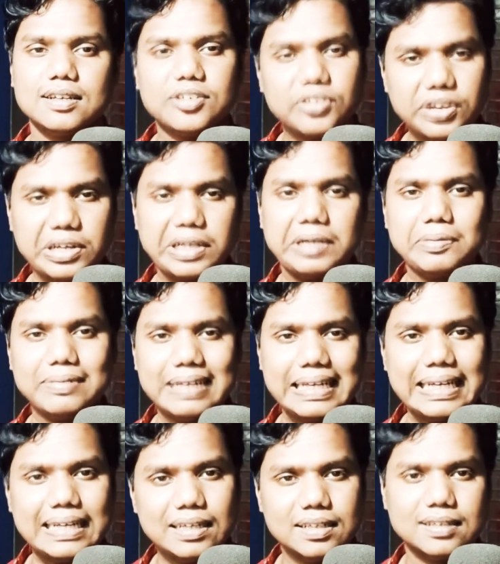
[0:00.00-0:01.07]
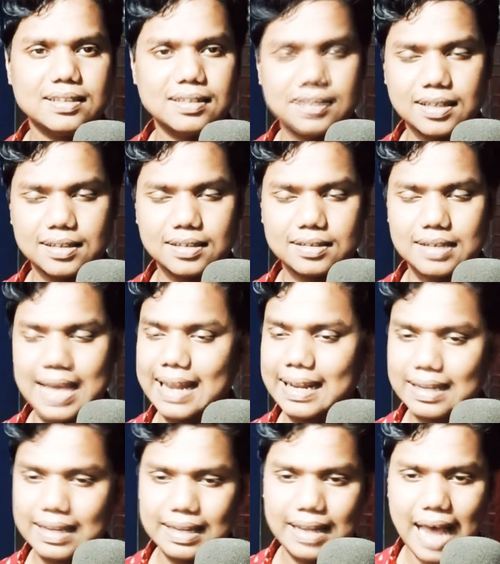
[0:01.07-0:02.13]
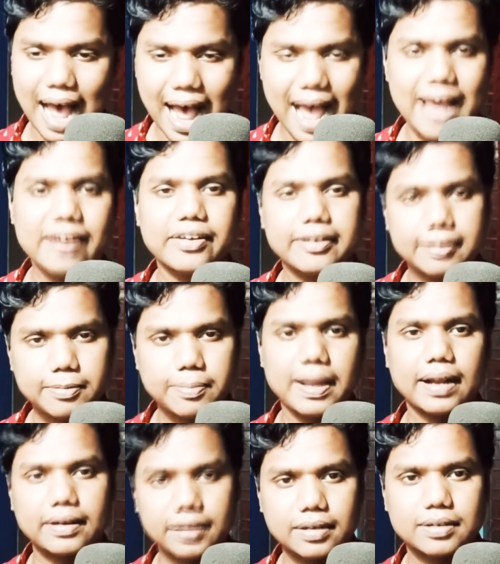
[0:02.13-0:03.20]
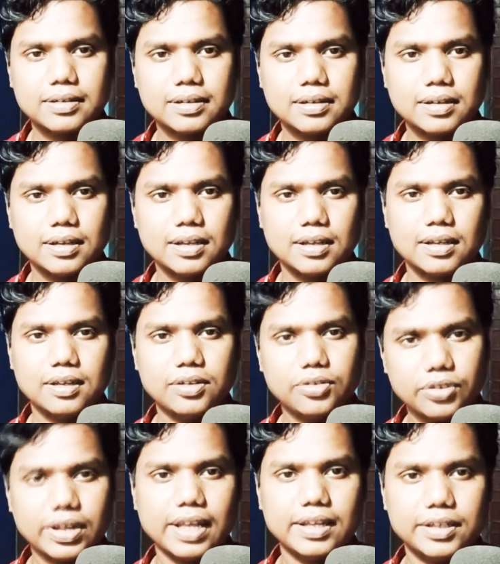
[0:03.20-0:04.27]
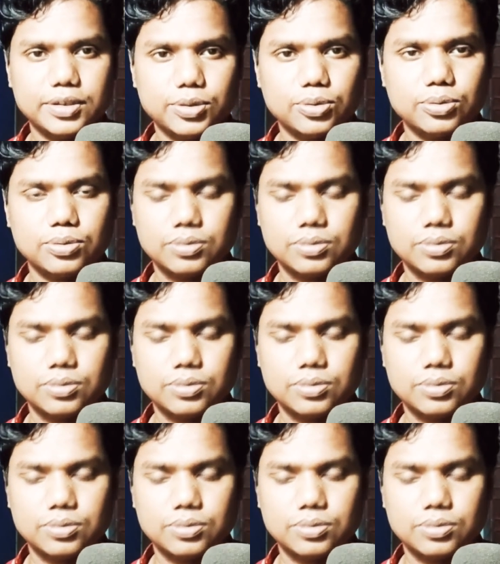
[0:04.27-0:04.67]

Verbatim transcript: creatively intelligent and I respect it. Really do.